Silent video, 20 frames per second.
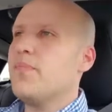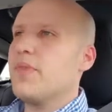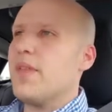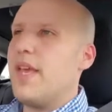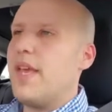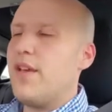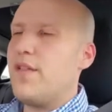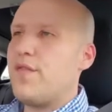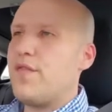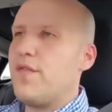
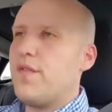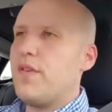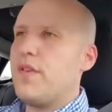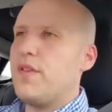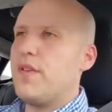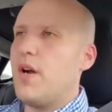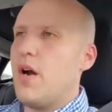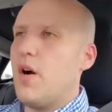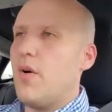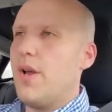if
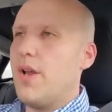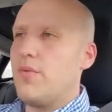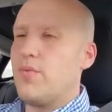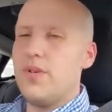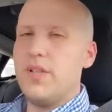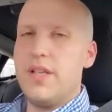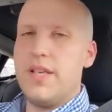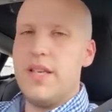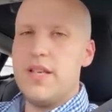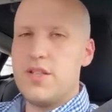it
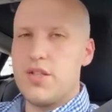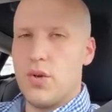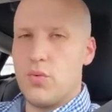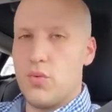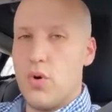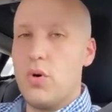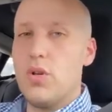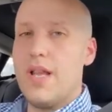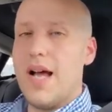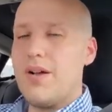really is the
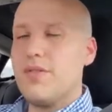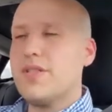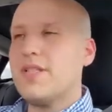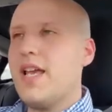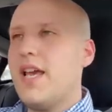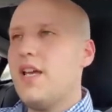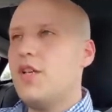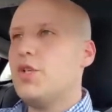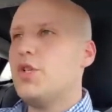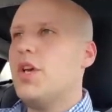rollout
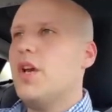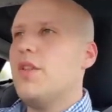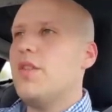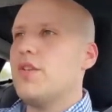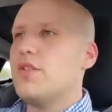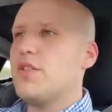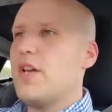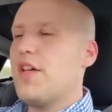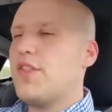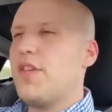stage,
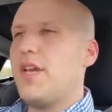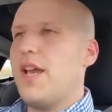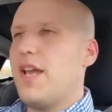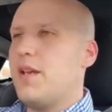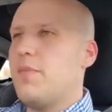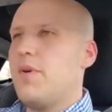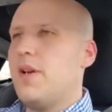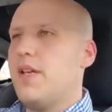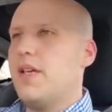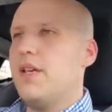there's nothing
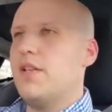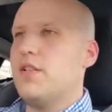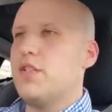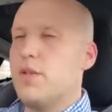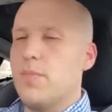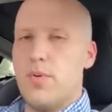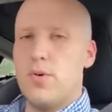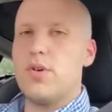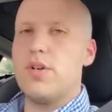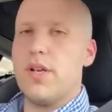anybody in
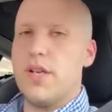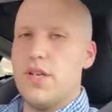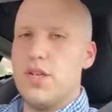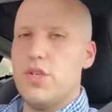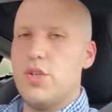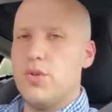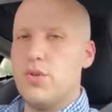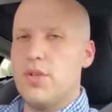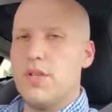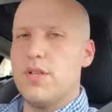support can
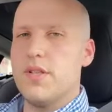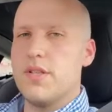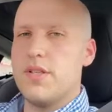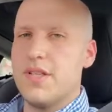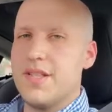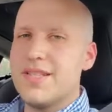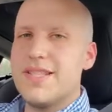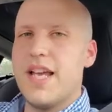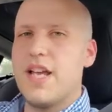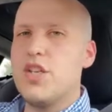do to
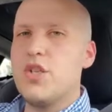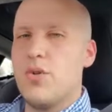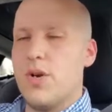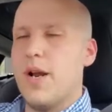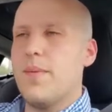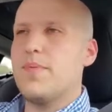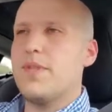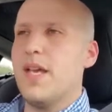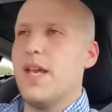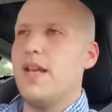send you an
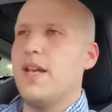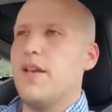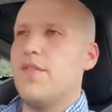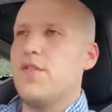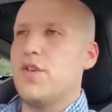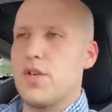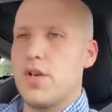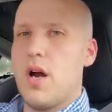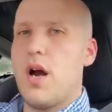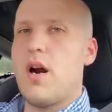update if
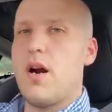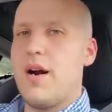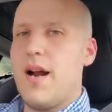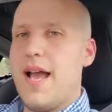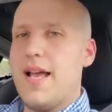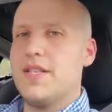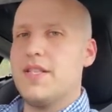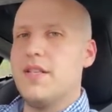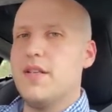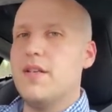your car
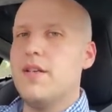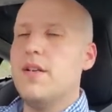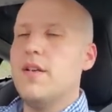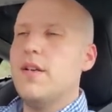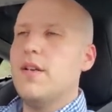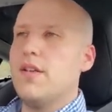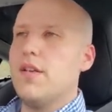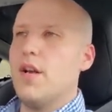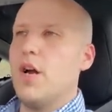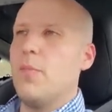hasn't
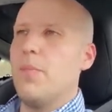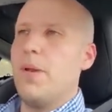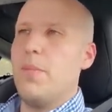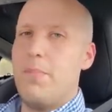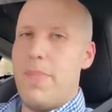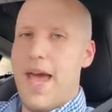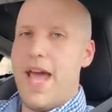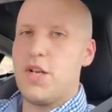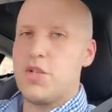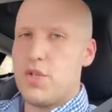been
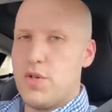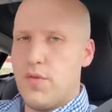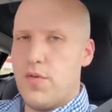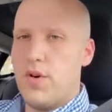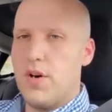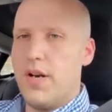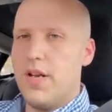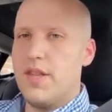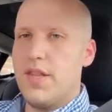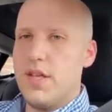batched
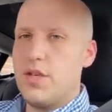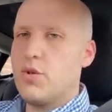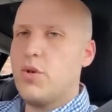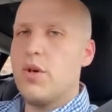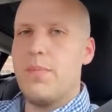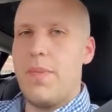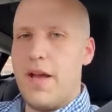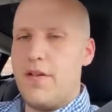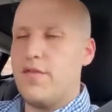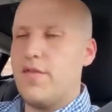for it. They do
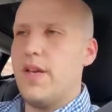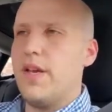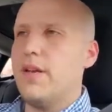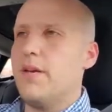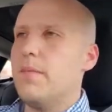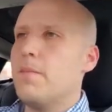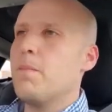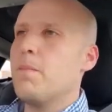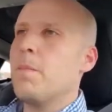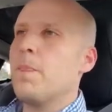it by VIN,
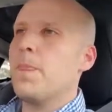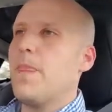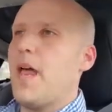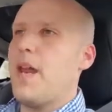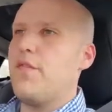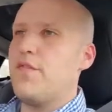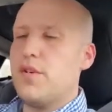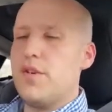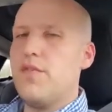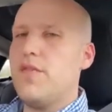and
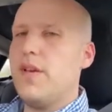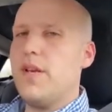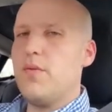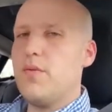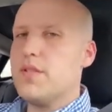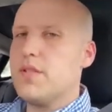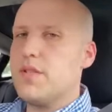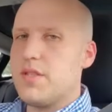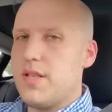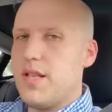if your VIN
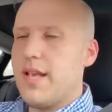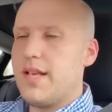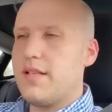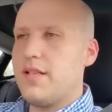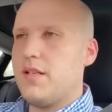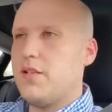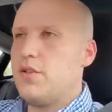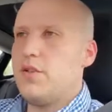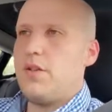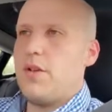wasn't
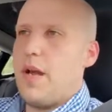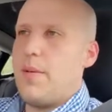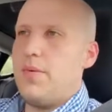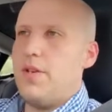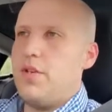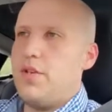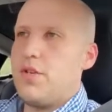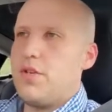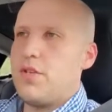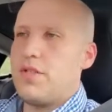selected,
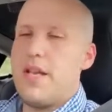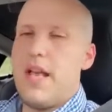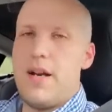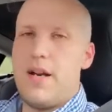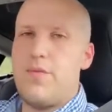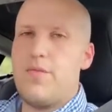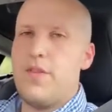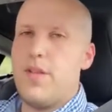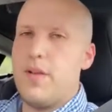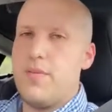you're just not
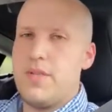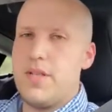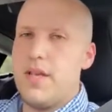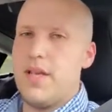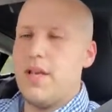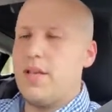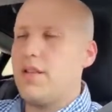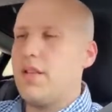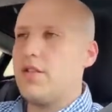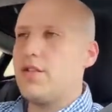up for the update
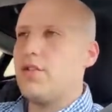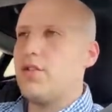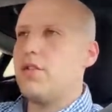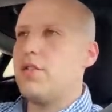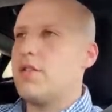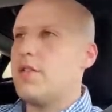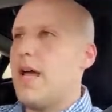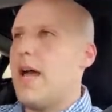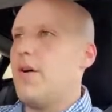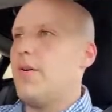yet. That's just
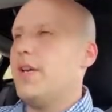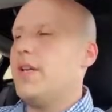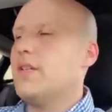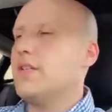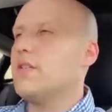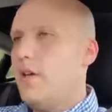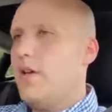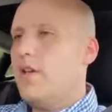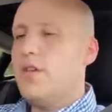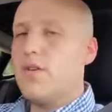how it
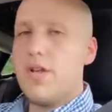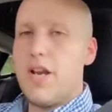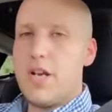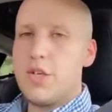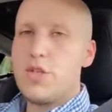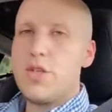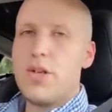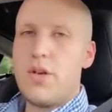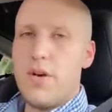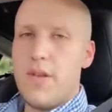is. You can
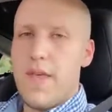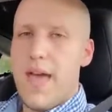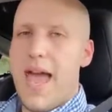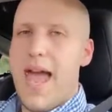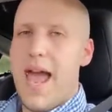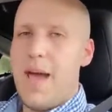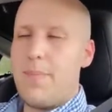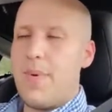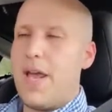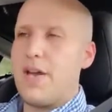actually go to the
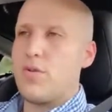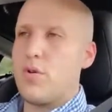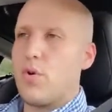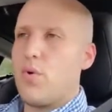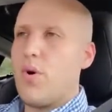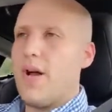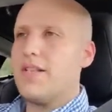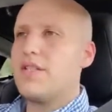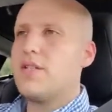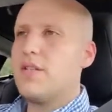app and
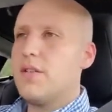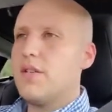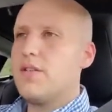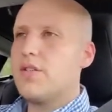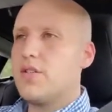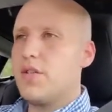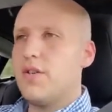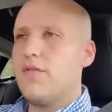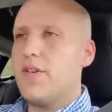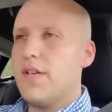request
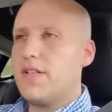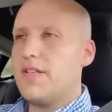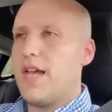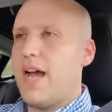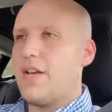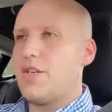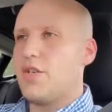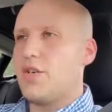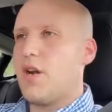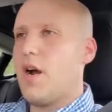service
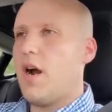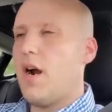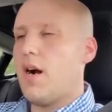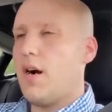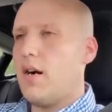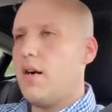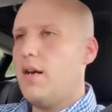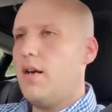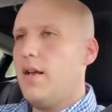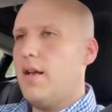on your
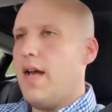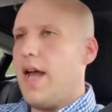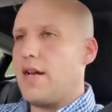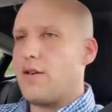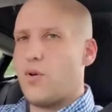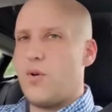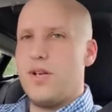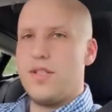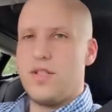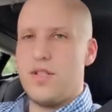car and
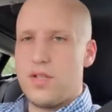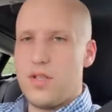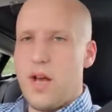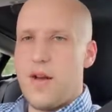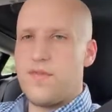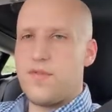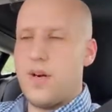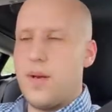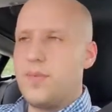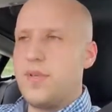request a
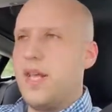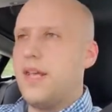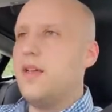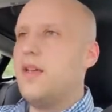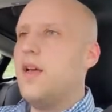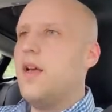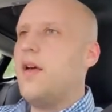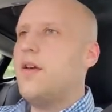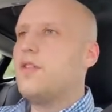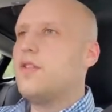software update.
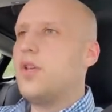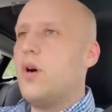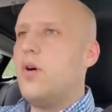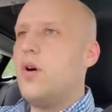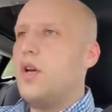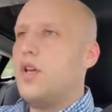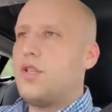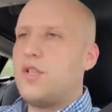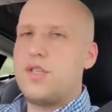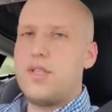So
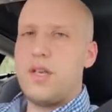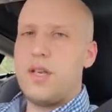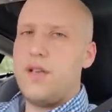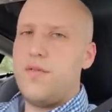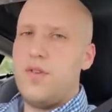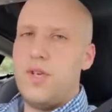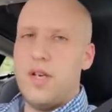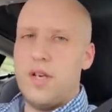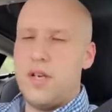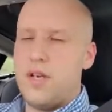just like
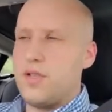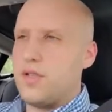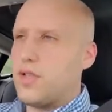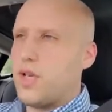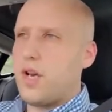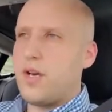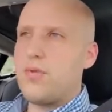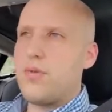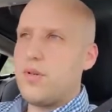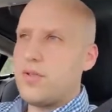if you needed a
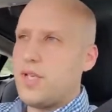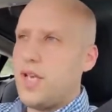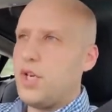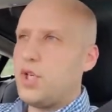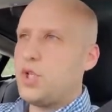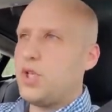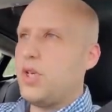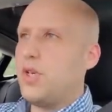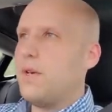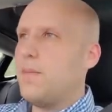tire
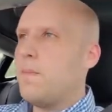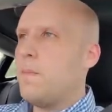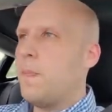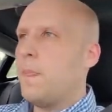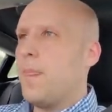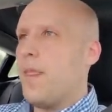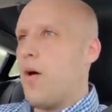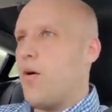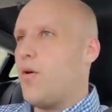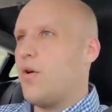rotation,
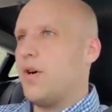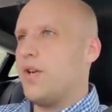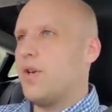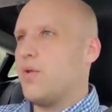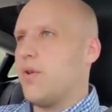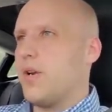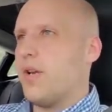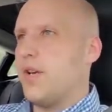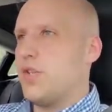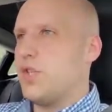or you
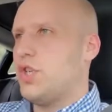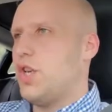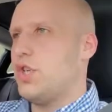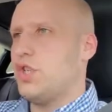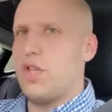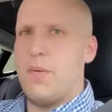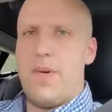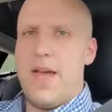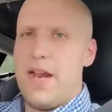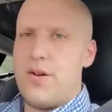were going to
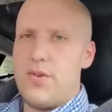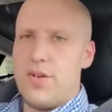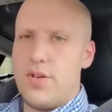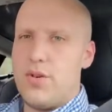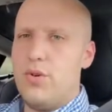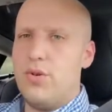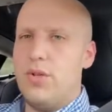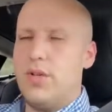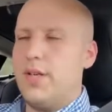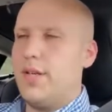change the battery
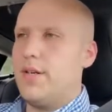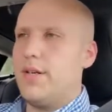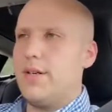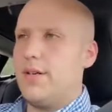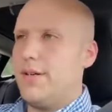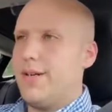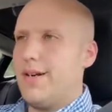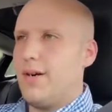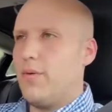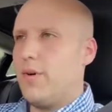coolant,
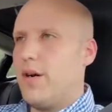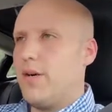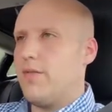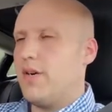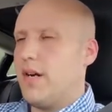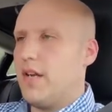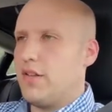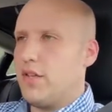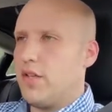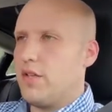or
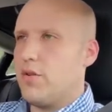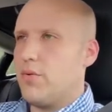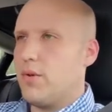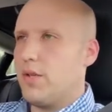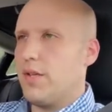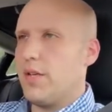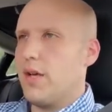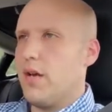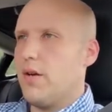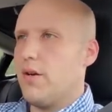whatever, not that you
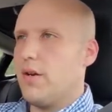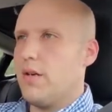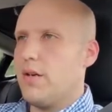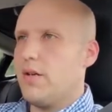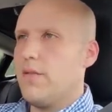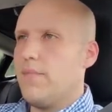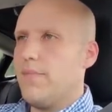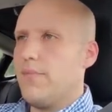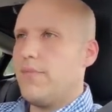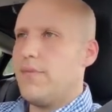really go to
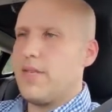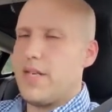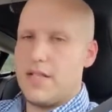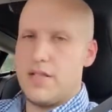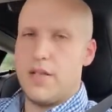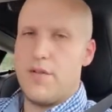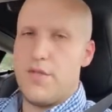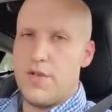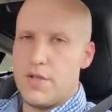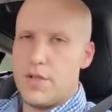
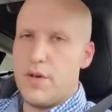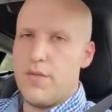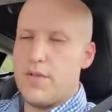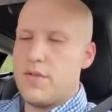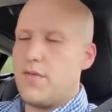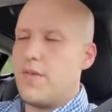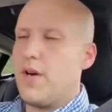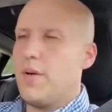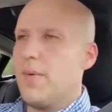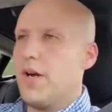Tesla for service
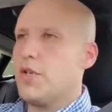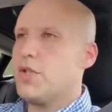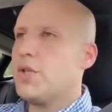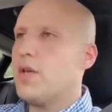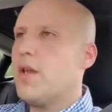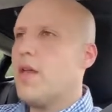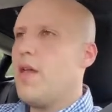very much,